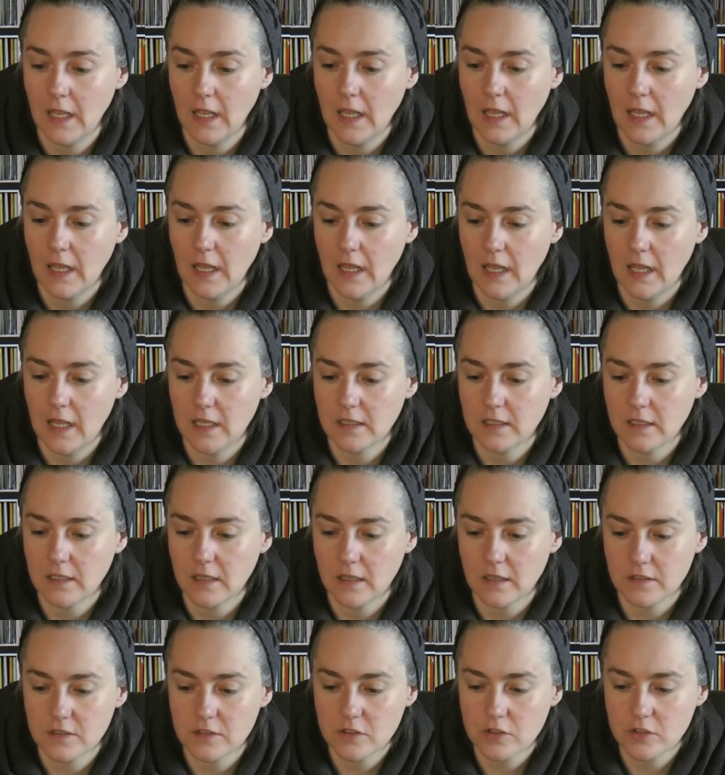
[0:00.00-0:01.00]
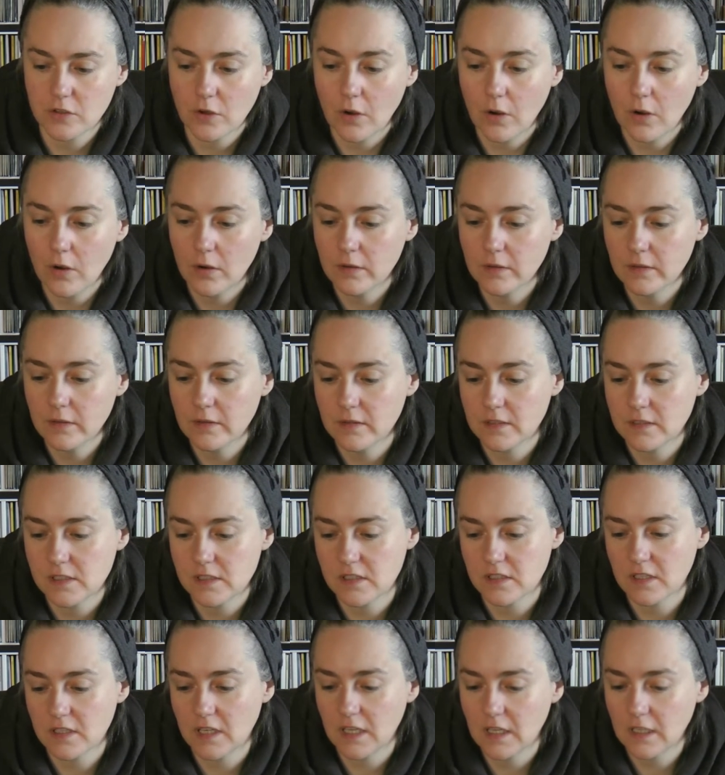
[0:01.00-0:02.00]
and I saw the
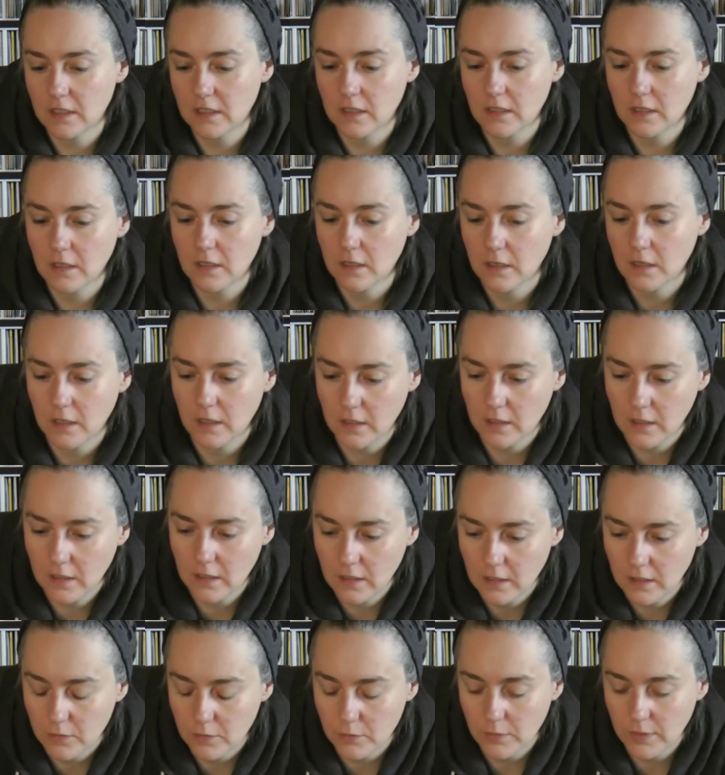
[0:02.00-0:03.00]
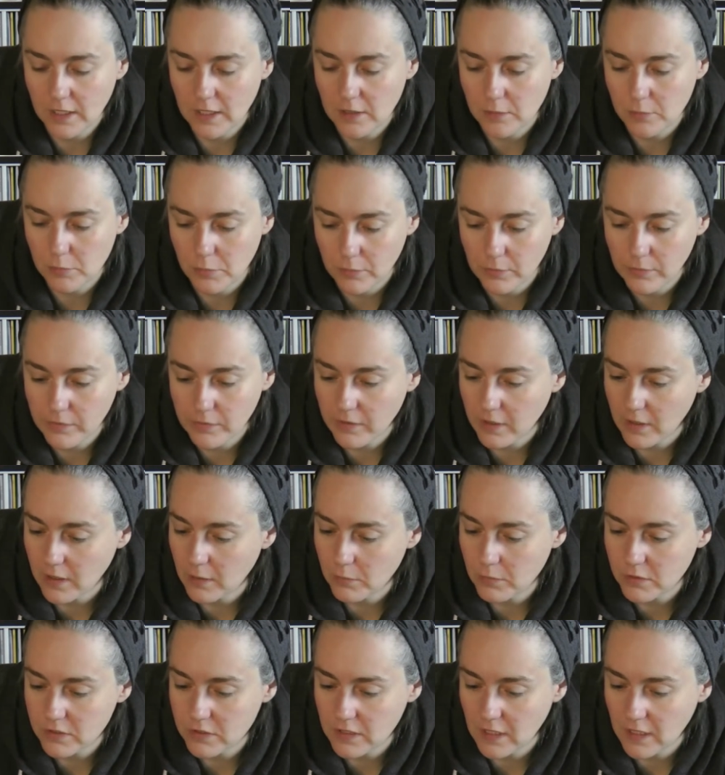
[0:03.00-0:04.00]
single in a record booth, and I
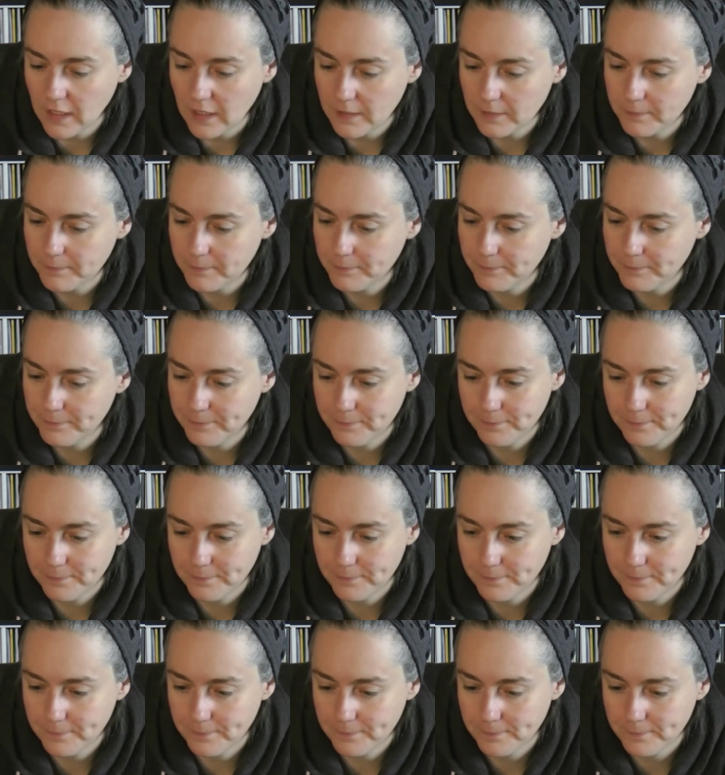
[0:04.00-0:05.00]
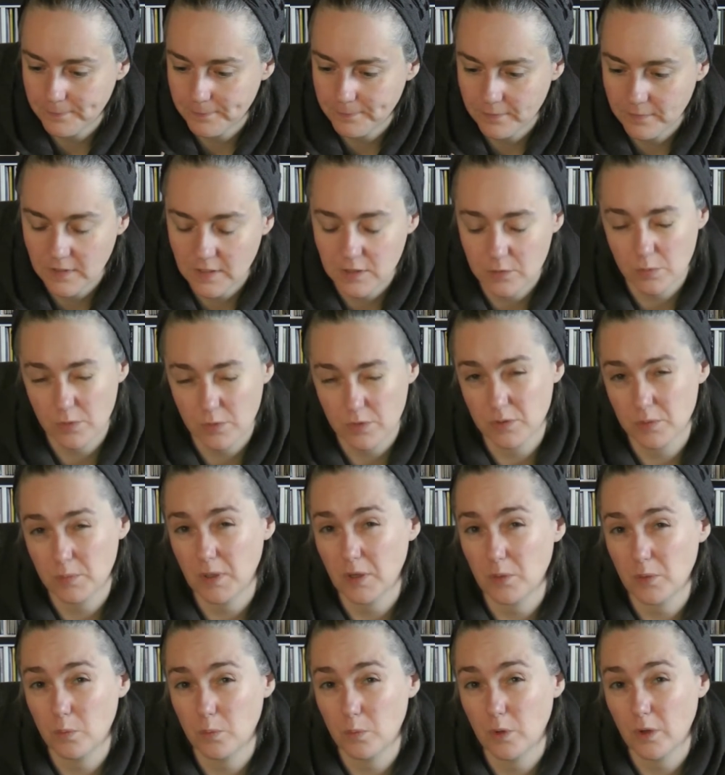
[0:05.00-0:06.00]
was like, this was
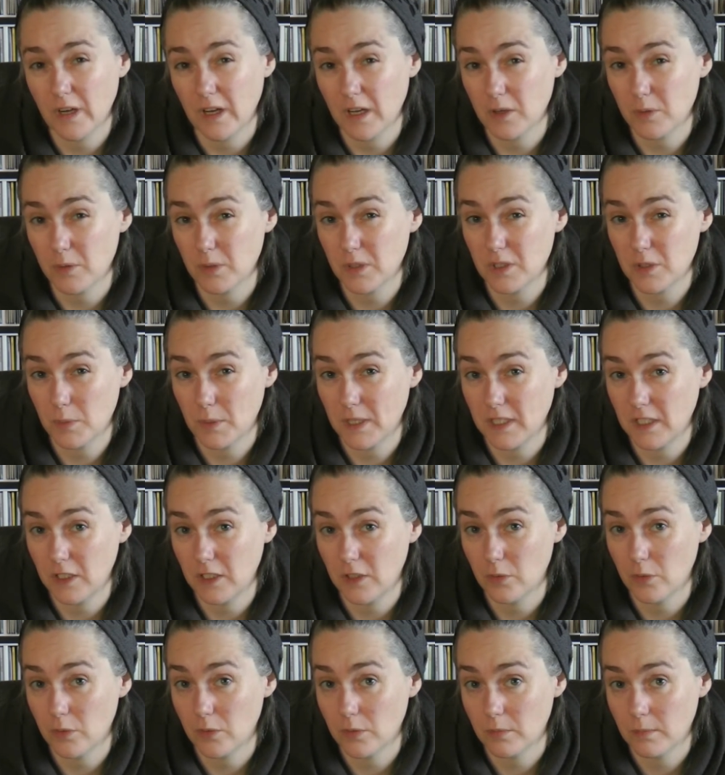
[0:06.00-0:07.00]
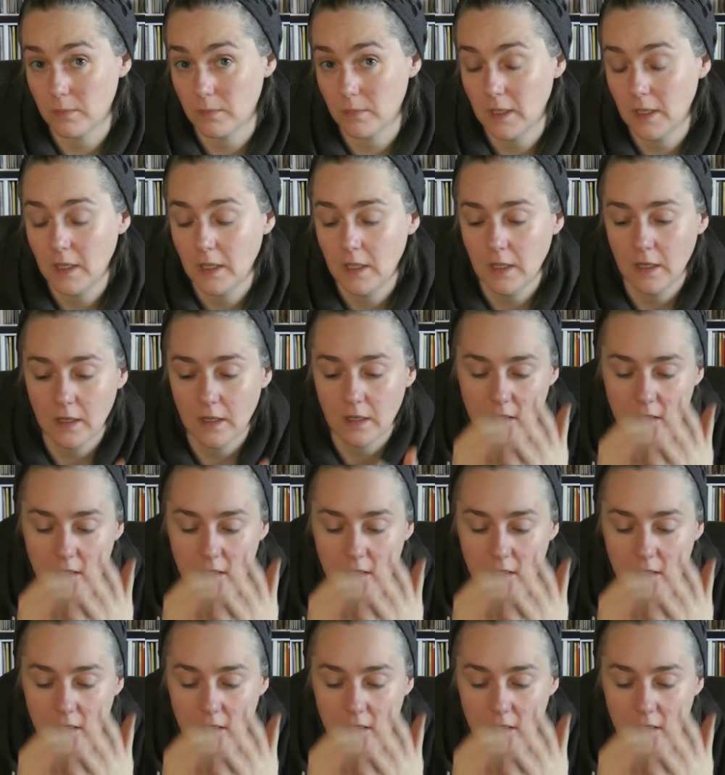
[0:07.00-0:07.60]
about 120 euro, and I